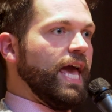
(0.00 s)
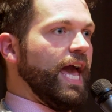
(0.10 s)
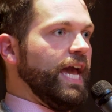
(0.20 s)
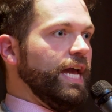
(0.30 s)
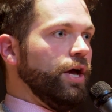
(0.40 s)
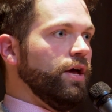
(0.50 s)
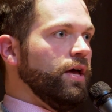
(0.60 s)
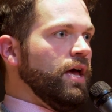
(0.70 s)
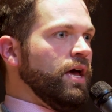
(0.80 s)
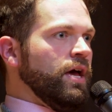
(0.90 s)
A
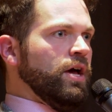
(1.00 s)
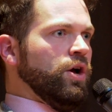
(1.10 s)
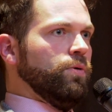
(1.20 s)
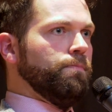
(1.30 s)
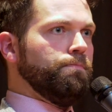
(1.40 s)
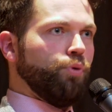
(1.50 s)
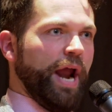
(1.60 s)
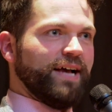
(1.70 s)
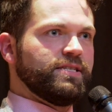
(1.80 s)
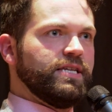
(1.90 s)

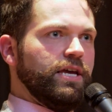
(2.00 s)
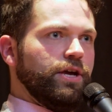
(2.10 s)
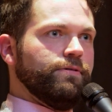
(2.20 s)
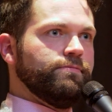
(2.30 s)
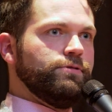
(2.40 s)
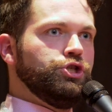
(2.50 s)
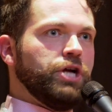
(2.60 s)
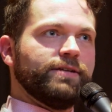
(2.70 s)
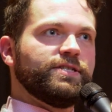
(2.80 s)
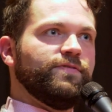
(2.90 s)
brassy
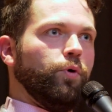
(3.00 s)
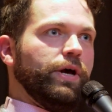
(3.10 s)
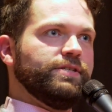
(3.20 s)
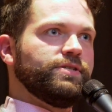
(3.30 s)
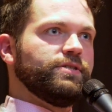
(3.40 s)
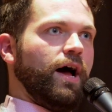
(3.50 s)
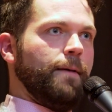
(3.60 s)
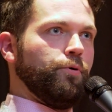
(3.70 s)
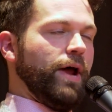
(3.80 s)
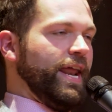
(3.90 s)
chest voice
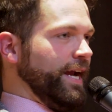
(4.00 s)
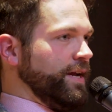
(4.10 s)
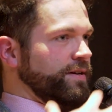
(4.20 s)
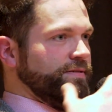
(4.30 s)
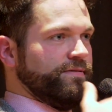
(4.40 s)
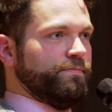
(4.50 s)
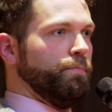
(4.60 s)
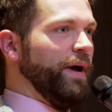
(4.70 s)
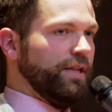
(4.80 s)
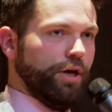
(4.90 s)
operatic
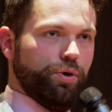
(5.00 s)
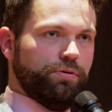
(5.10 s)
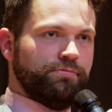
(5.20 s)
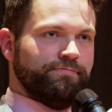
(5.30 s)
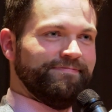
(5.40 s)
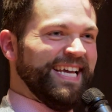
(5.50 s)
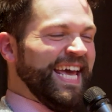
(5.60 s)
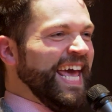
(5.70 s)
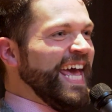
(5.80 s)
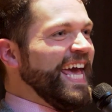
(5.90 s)
bellow
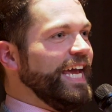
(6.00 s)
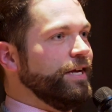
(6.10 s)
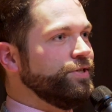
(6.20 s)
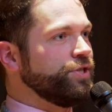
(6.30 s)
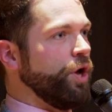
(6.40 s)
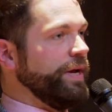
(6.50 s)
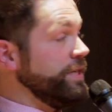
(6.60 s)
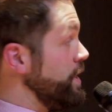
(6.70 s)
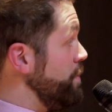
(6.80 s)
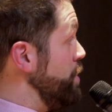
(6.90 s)
is
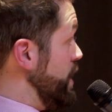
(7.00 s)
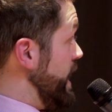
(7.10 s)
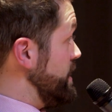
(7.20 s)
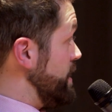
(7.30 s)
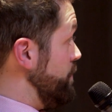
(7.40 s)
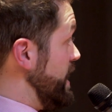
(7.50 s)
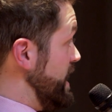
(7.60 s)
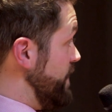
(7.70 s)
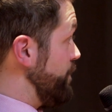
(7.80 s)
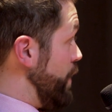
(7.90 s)
going to communicate something
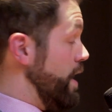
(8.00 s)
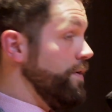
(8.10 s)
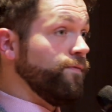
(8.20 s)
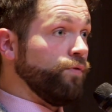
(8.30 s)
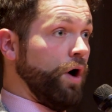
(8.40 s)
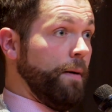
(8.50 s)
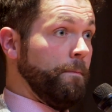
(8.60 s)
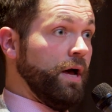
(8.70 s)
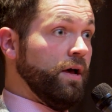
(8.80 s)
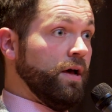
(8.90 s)
different
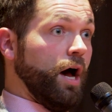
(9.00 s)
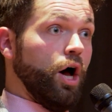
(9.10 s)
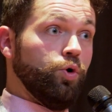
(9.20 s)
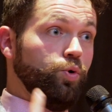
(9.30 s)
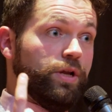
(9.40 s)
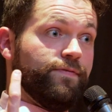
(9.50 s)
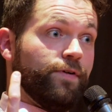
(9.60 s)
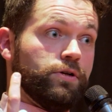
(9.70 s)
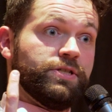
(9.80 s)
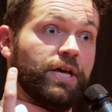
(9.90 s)
from a hooty
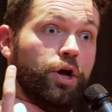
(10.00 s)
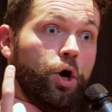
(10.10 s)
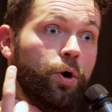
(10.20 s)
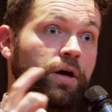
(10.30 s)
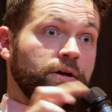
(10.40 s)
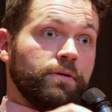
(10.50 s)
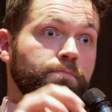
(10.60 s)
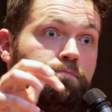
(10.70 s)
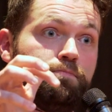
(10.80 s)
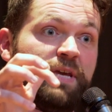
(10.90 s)
falsetto
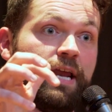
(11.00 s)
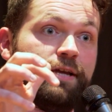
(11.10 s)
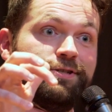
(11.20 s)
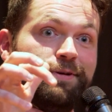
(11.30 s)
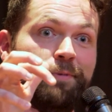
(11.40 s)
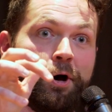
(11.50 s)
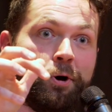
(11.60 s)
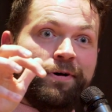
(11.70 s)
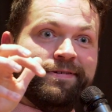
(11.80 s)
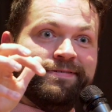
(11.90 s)

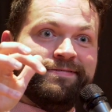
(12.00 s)
pianissimo